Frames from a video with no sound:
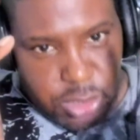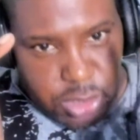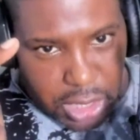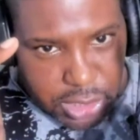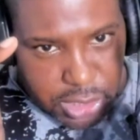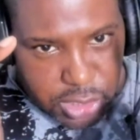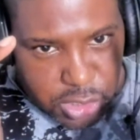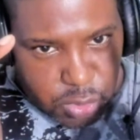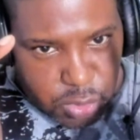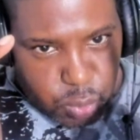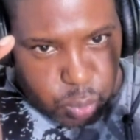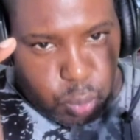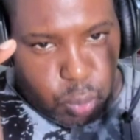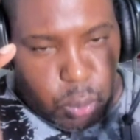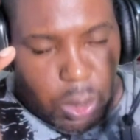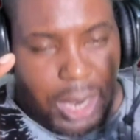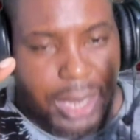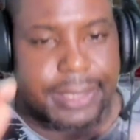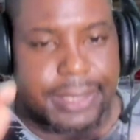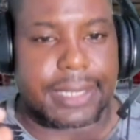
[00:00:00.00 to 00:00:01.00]
Wilder
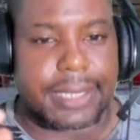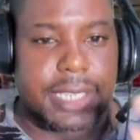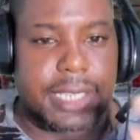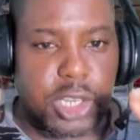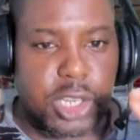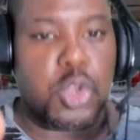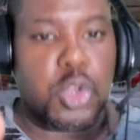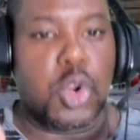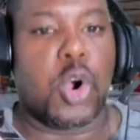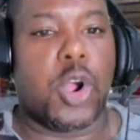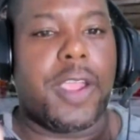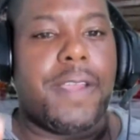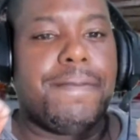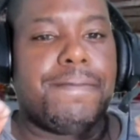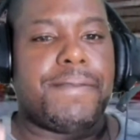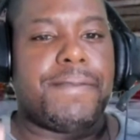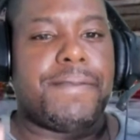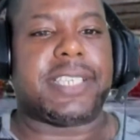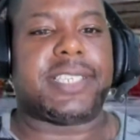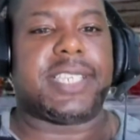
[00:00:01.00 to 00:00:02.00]
did not invest in
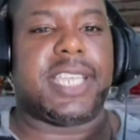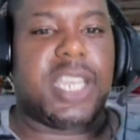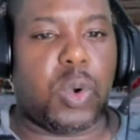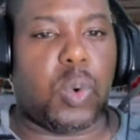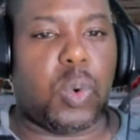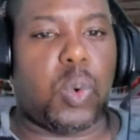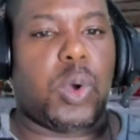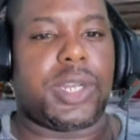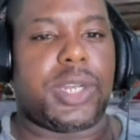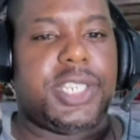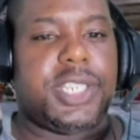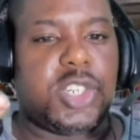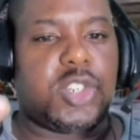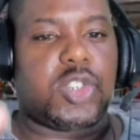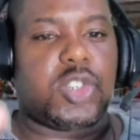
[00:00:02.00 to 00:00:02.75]
quality trainers,